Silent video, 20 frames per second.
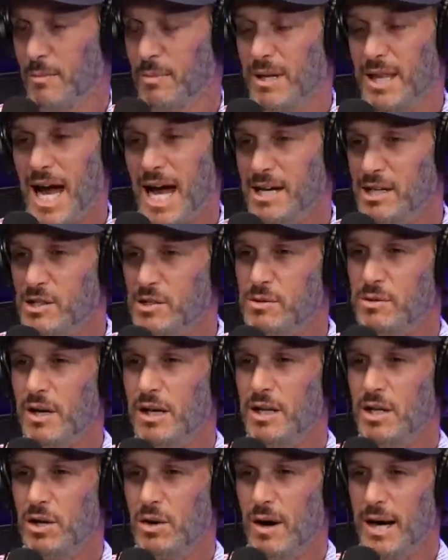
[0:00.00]
But I just,
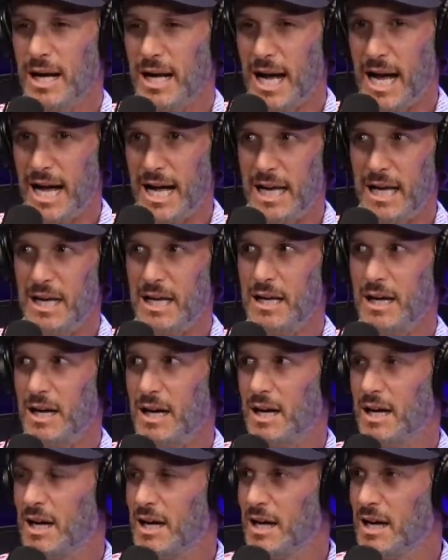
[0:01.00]
you know, I, I,
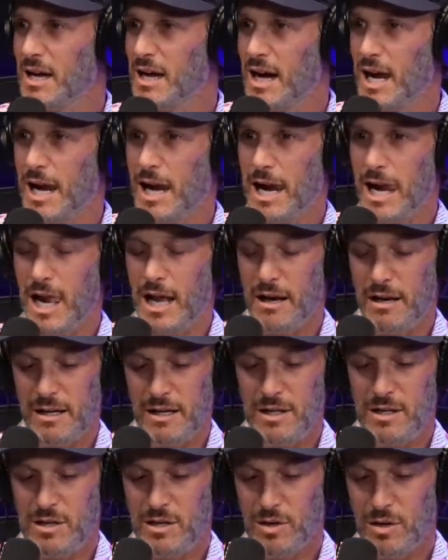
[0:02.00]

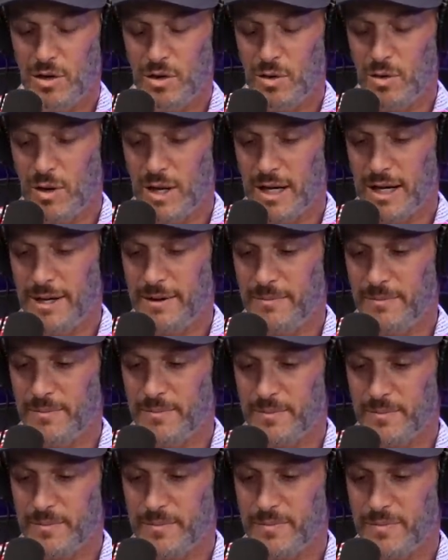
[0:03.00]
you know,
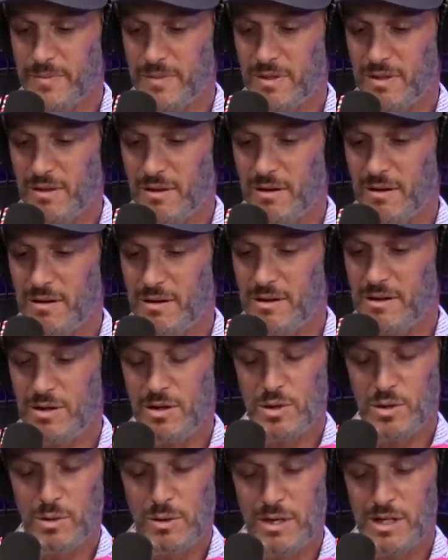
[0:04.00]
um,
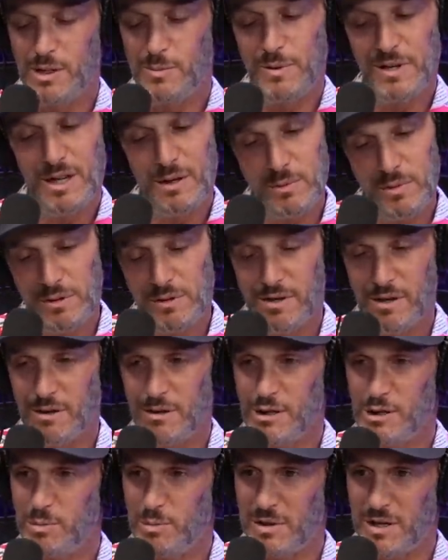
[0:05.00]
your twenties become your
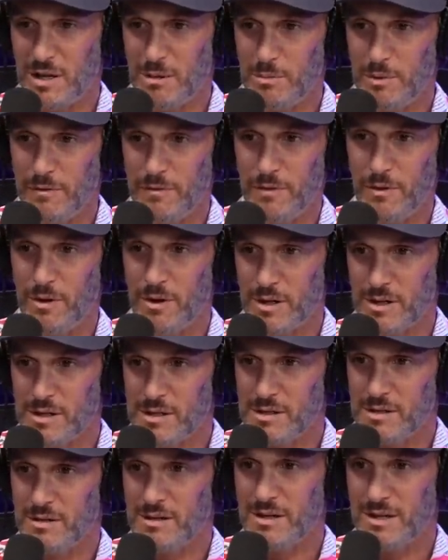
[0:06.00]
thirties, become your forties.